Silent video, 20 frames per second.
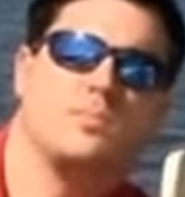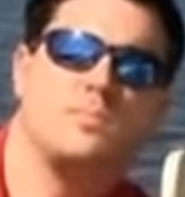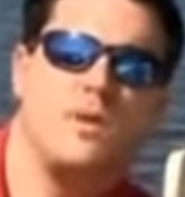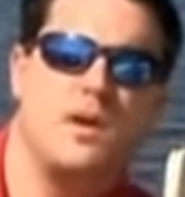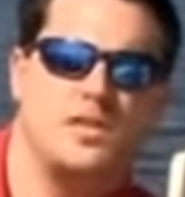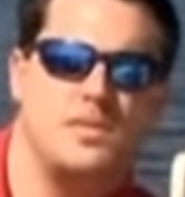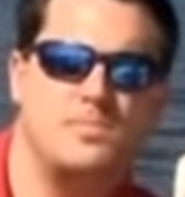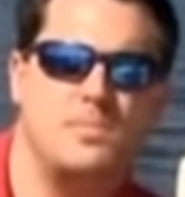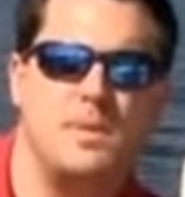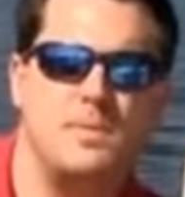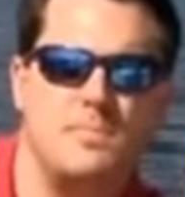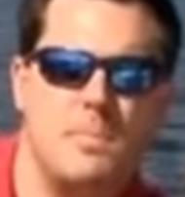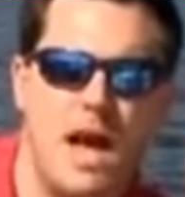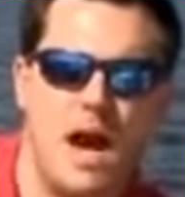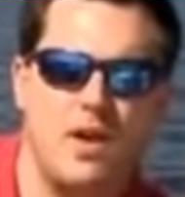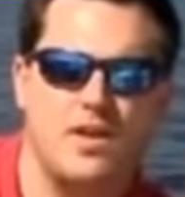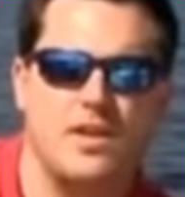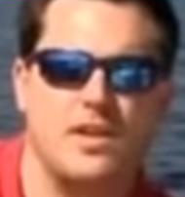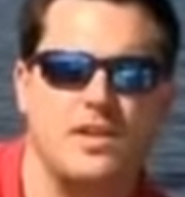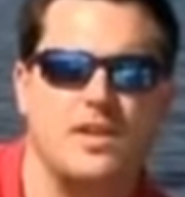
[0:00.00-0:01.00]
must be
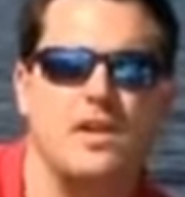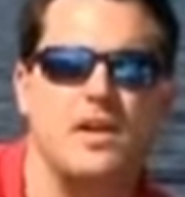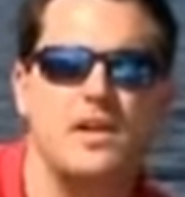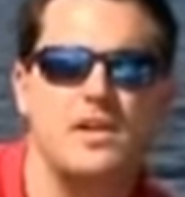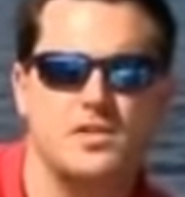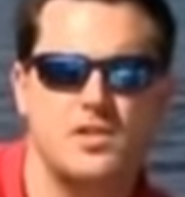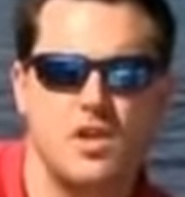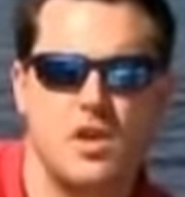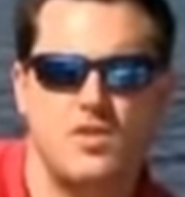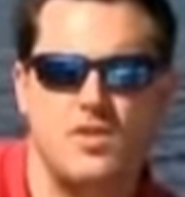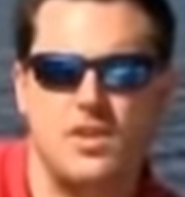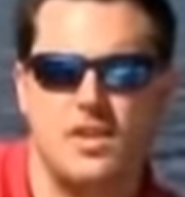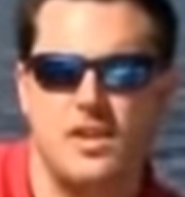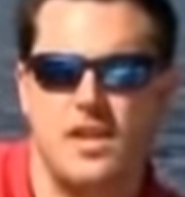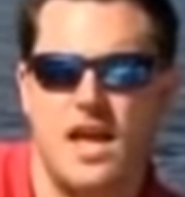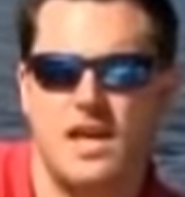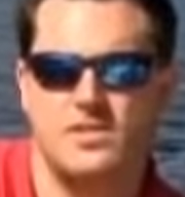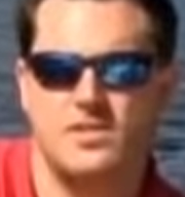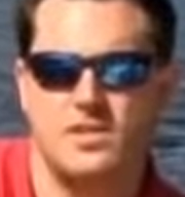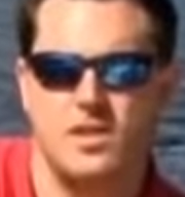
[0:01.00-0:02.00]
mounted so that it
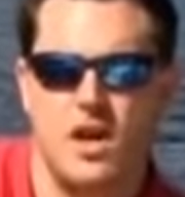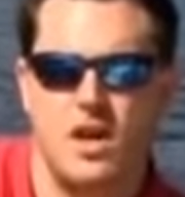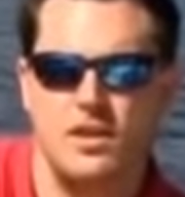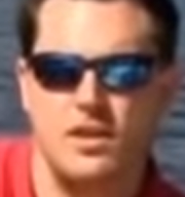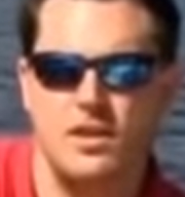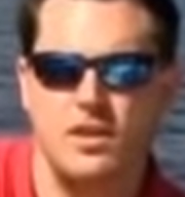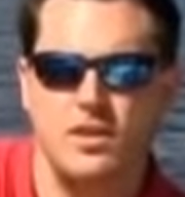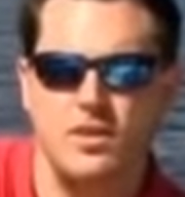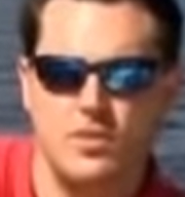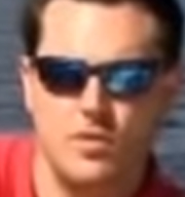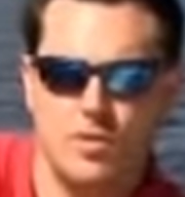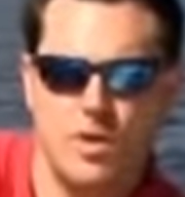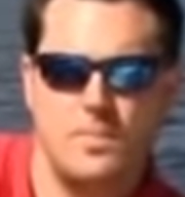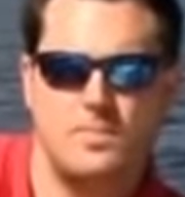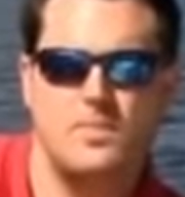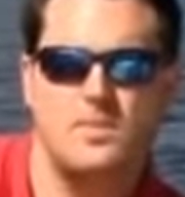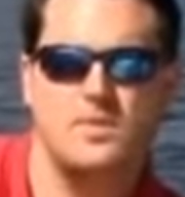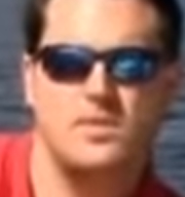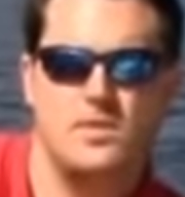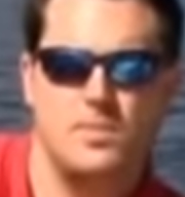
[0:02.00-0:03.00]
has an
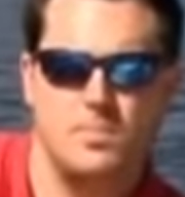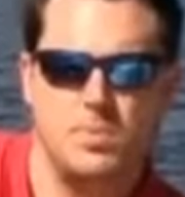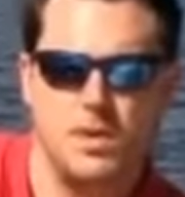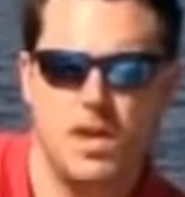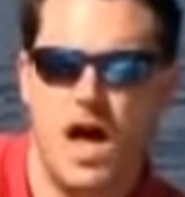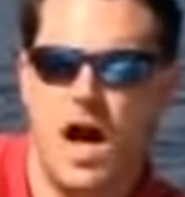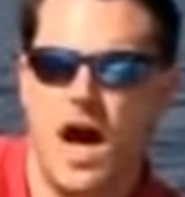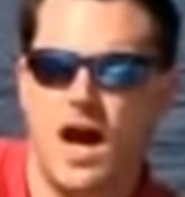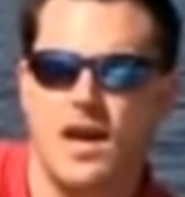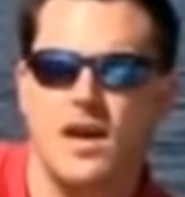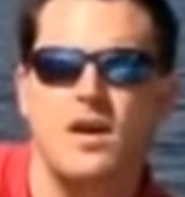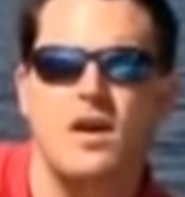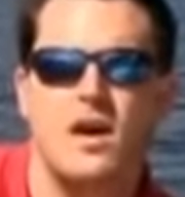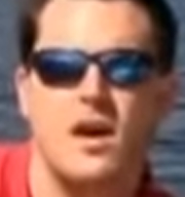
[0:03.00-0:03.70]
uninterrupted supply